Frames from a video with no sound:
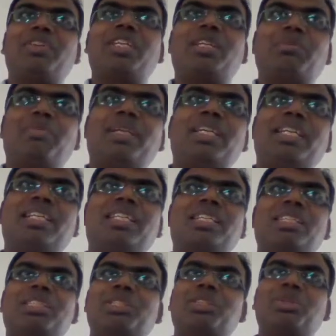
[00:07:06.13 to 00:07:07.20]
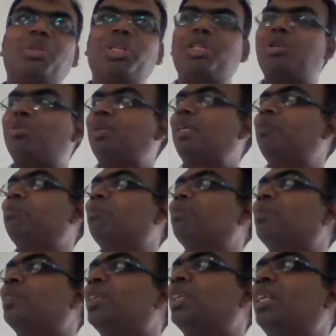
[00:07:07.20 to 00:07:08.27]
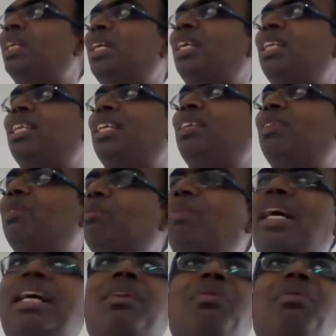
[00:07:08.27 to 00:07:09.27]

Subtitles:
of the filter bed is going to be, and then